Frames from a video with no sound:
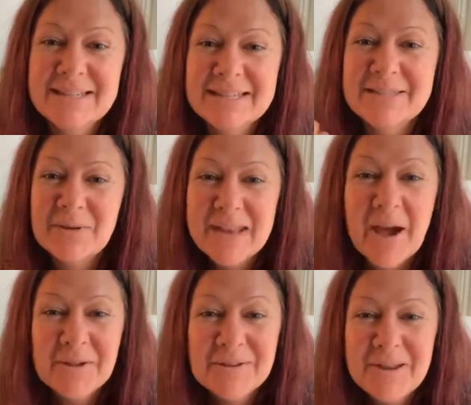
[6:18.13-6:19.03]
So
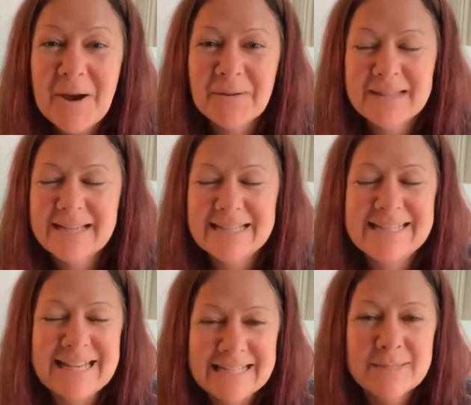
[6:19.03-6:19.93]
now you know that
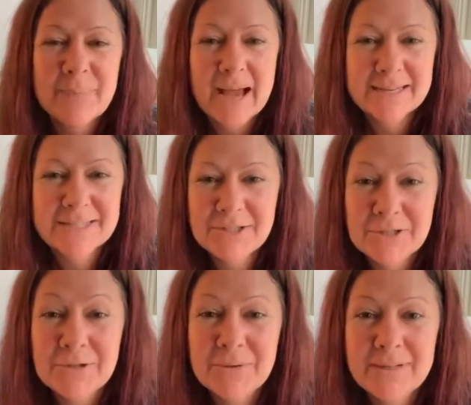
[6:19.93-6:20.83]
it dates back
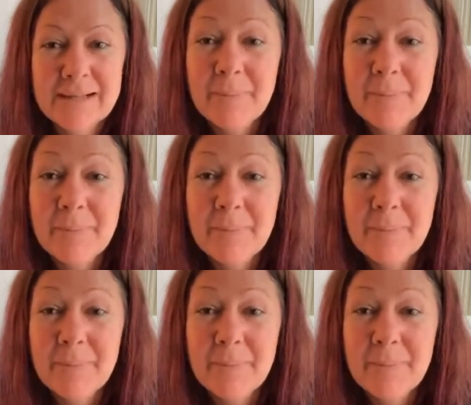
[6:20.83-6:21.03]
to